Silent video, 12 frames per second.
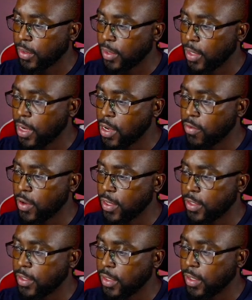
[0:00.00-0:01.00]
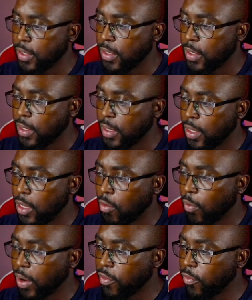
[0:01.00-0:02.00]
And it reads,
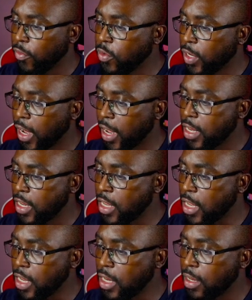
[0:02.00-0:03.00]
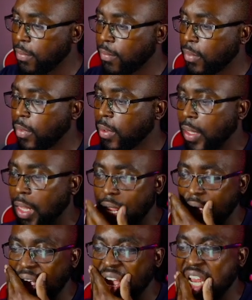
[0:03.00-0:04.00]
what fruit had ye
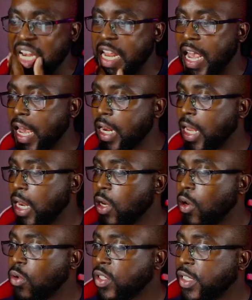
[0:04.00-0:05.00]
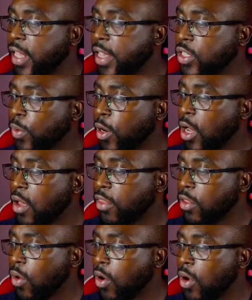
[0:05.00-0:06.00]
then in those things whereof
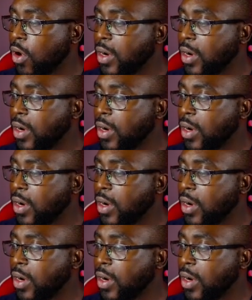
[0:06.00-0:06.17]
you are